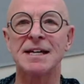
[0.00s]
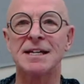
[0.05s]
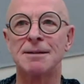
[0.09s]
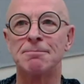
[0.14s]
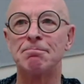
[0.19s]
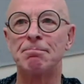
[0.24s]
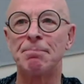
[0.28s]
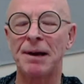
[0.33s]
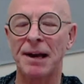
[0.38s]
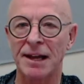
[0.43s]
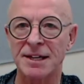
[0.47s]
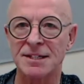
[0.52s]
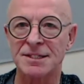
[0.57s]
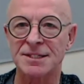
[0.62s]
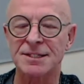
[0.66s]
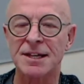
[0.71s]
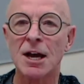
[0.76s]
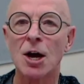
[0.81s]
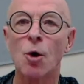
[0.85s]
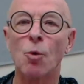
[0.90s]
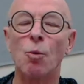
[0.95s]
in a place
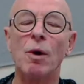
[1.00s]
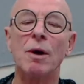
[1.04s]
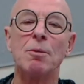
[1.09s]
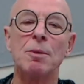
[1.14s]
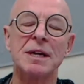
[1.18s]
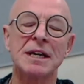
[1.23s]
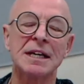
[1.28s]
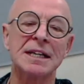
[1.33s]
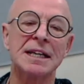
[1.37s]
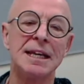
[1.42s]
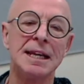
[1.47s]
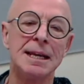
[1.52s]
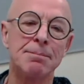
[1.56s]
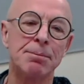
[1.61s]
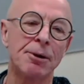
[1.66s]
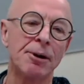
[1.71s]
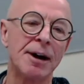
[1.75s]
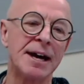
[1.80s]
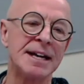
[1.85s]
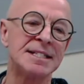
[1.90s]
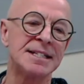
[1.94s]
where we can
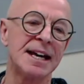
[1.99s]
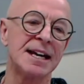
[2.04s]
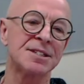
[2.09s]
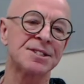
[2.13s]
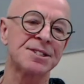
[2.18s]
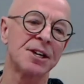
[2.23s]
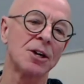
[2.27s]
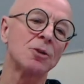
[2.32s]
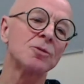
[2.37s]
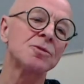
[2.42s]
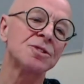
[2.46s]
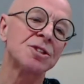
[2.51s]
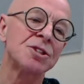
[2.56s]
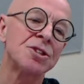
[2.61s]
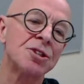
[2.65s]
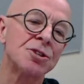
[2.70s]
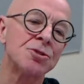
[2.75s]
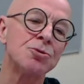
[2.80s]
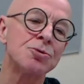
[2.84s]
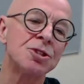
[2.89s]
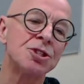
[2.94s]
liberate ourselves to
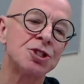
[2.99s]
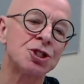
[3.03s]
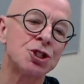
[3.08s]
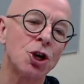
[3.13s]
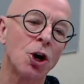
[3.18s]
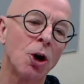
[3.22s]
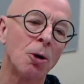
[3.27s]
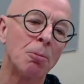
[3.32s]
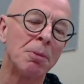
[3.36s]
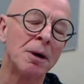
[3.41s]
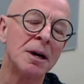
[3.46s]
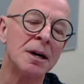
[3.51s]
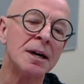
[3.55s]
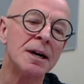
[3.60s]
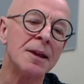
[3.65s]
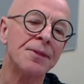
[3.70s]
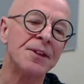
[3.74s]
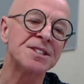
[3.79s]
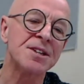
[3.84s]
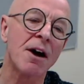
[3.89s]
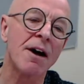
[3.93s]
do the job
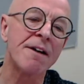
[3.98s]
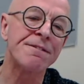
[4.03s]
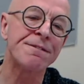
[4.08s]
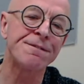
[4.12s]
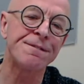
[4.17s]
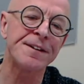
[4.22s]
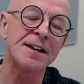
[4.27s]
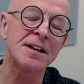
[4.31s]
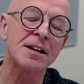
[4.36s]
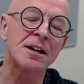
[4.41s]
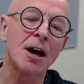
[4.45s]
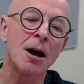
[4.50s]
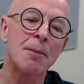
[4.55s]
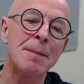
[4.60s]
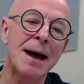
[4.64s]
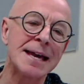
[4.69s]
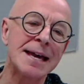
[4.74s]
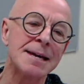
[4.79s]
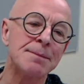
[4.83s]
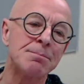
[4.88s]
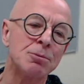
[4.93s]
that I feel I'm
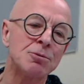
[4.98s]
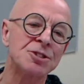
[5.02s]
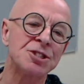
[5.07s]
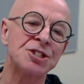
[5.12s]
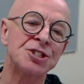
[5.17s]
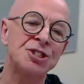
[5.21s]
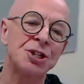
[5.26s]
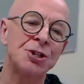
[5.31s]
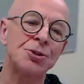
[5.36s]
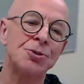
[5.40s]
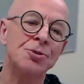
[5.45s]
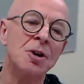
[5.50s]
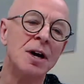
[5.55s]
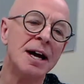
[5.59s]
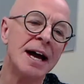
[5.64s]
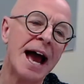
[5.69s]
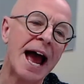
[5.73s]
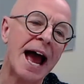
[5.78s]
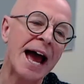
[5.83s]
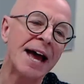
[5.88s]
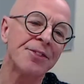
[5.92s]
able to do
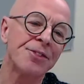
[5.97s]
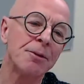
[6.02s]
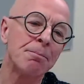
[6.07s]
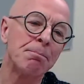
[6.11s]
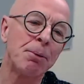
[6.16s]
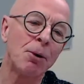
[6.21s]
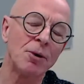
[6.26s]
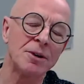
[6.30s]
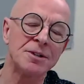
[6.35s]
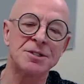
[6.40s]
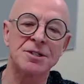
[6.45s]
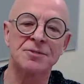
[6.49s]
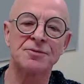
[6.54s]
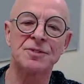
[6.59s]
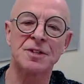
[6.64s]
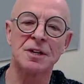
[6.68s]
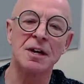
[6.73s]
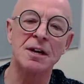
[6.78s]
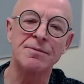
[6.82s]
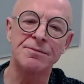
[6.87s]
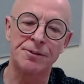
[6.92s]
at the point of
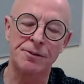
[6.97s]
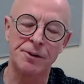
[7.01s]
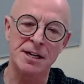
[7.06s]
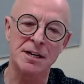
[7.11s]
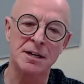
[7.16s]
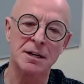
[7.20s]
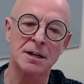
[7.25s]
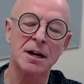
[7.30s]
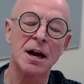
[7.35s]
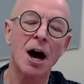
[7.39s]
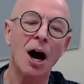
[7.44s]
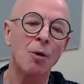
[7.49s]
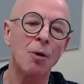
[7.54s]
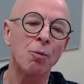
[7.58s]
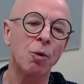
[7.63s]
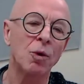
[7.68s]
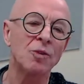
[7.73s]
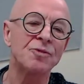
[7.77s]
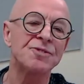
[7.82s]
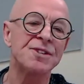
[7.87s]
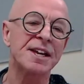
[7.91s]
delivery. I
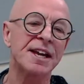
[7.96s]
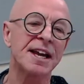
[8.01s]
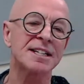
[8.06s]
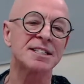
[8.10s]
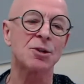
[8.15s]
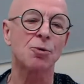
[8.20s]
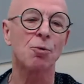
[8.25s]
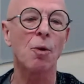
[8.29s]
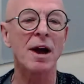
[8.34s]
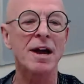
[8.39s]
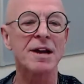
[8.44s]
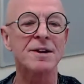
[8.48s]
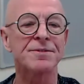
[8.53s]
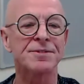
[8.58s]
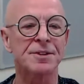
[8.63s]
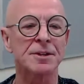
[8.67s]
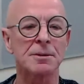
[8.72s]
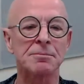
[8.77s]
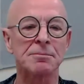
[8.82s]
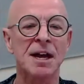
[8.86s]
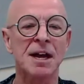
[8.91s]
want to get away from
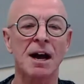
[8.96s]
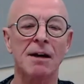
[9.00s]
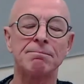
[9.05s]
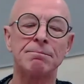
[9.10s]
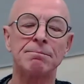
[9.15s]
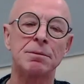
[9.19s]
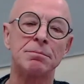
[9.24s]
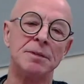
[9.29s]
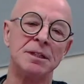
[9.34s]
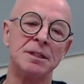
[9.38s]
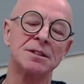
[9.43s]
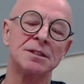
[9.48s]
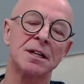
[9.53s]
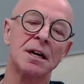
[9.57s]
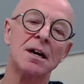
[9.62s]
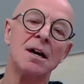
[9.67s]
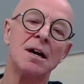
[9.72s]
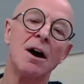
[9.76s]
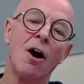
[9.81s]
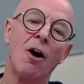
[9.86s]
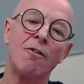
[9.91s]
the encumberment
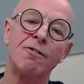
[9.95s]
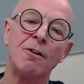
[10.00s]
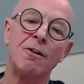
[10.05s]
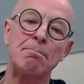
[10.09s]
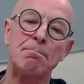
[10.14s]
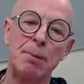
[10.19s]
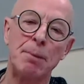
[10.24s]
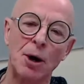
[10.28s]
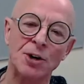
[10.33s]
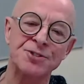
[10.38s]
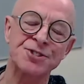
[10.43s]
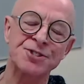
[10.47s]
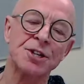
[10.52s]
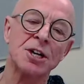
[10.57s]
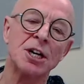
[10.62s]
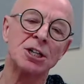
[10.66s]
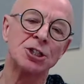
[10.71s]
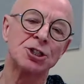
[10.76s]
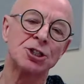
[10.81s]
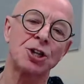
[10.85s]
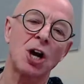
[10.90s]
of a boss
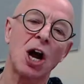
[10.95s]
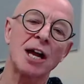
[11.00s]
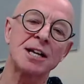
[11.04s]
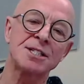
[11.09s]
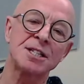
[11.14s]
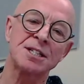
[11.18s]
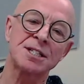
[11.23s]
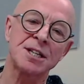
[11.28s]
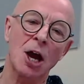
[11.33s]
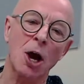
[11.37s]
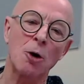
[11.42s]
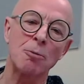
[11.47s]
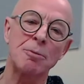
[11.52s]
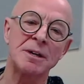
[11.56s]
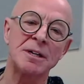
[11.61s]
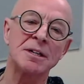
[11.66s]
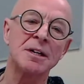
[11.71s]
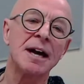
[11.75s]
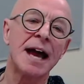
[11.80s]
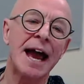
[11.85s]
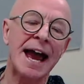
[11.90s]
trying to tell
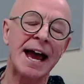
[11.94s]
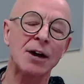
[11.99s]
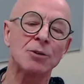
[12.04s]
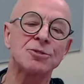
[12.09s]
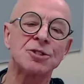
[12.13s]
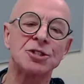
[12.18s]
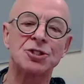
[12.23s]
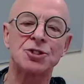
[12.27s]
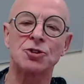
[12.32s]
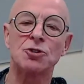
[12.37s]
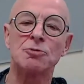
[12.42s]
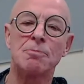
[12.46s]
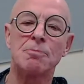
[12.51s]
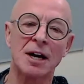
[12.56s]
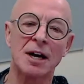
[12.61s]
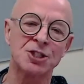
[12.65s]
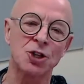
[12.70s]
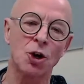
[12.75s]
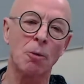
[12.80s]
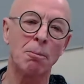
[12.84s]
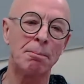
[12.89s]
me how to do my
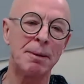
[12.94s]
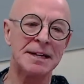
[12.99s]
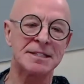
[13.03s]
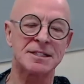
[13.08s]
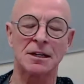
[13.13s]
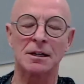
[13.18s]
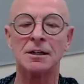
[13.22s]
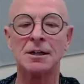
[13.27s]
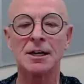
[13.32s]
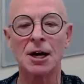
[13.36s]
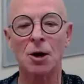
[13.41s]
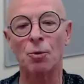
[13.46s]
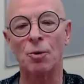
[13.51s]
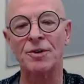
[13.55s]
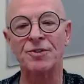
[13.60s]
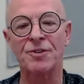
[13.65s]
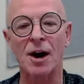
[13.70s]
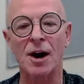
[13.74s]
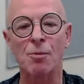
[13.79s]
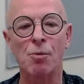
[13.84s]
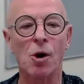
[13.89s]
job better,
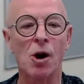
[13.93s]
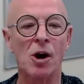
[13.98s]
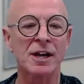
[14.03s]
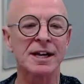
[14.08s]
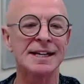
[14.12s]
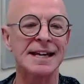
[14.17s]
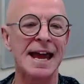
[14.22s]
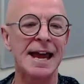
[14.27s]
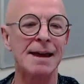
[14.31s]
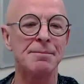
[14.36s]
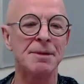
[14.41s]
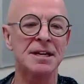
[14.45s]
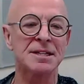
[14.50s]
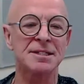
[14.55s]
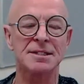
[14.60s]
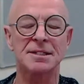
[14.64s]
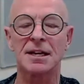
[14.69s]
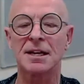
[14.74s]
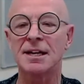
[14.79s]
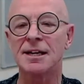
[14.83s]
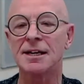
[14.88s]
whether I work in
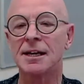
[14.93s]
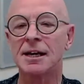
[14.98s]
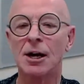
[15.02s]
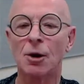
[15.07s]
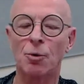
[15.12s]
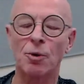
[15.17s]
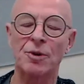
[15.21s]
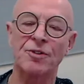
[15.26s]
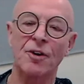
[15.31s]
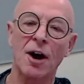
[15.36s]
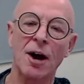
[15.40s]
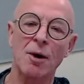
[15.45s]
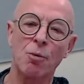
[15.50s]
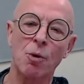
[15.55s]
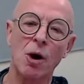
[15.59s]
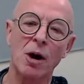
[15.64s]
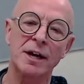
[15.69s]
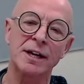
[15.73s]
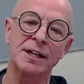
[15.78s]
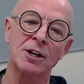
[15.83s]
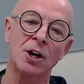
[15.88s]
MSD, whether I
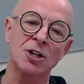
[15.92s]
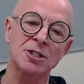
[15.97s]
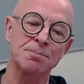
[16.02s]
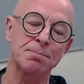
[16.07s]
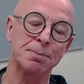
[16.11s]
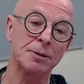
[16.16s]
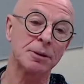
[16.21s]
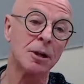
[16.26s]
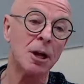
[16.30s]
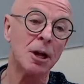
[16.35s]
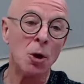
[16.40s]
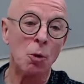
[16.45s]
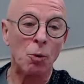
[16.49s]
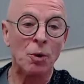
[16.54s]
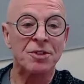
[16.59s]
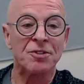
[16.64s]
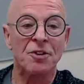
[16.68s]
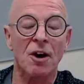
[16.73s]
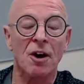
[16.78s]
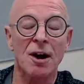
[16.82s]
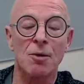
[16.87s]
work in hospital,
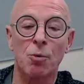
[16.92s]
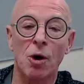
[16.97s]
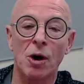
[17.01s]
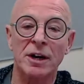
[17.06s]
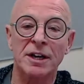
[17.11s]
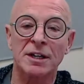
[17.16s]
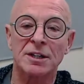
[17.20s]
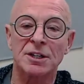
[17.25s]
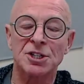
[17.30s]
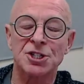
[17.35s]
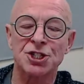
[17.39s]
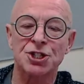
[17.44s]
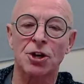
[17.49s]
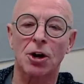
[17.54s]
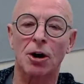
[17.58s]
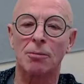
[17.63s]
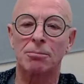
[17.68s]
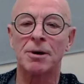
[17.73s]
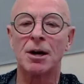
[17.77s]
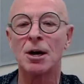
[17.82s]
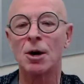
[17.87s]
whether I work in a
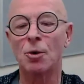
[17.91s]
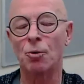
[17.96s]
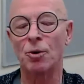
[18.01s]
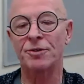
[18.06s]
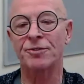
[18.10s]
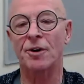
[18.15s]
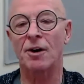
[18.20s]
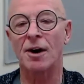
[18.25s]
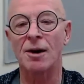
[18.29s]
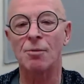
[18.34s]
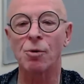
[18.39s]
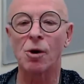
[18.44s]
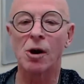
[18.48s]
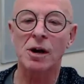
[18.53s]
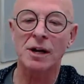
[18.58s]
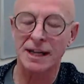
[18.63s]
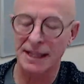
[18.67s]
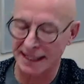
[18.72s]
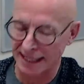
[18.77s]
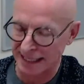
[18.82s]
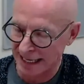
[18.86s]
shop, whether I
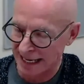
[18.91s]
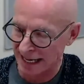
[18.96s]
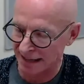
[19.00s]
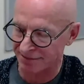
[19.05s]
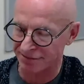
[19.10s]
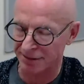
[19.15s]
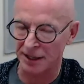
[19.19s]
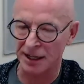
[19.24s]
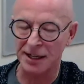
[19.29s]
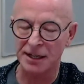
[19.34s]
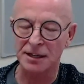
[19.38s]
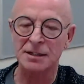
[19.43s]
work in a cafe.